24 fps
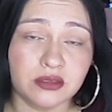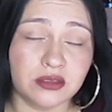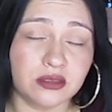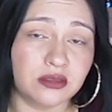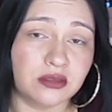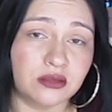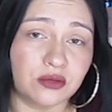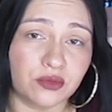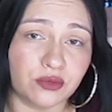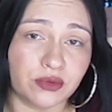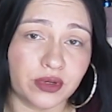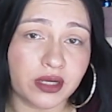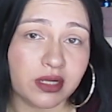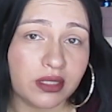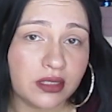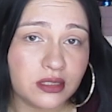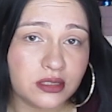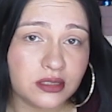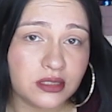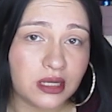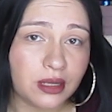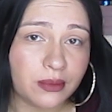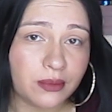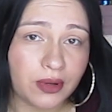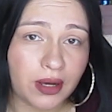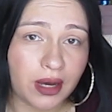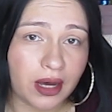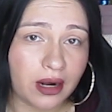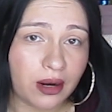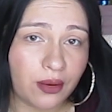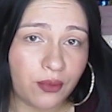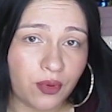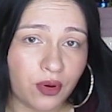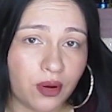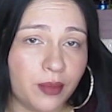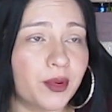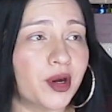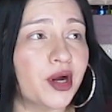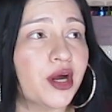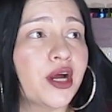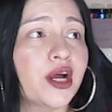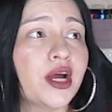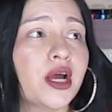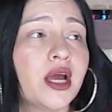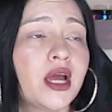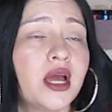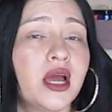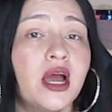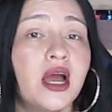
it's just a regular table I got at Walmart.